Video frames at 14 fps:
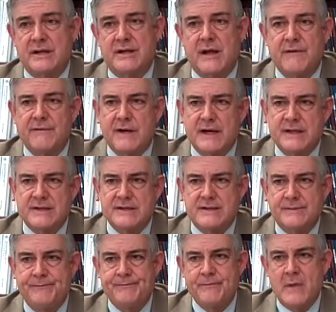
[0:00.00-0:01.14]
that they face.
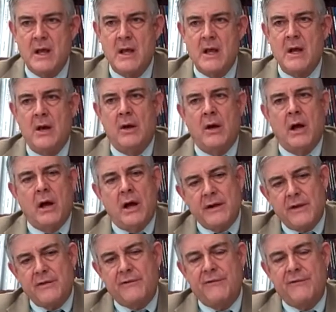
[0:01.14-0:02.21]
Another